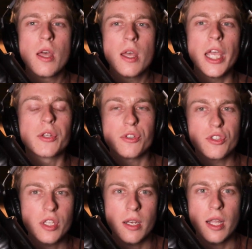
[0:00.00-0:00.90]

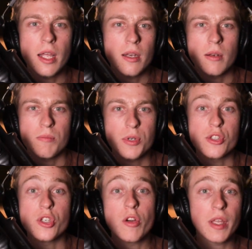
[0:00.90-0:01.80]
interested in
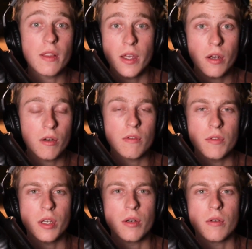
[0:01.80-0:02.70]
preserving their
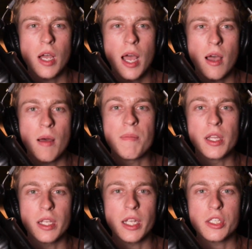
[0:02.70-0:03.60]

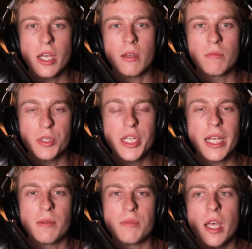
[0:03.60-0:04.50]
ability to
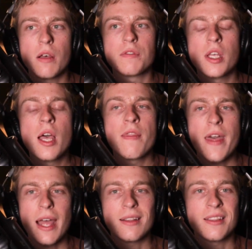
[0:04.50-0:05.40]
protect themselves,
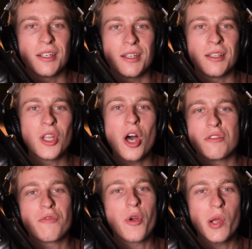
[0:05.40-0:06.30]
that the laws
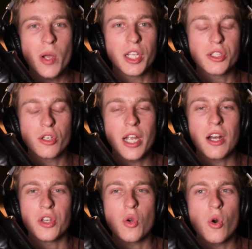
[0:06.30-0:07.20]
are very quickly turned down
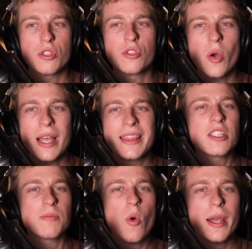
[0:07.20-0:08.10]
in the courts. So at
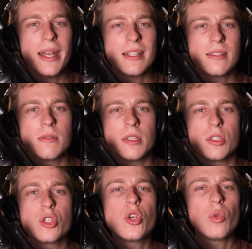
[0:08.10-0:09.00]
this point, it's
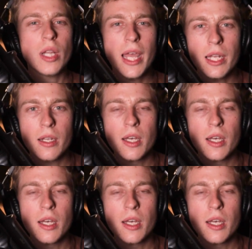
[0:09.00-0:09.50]
too late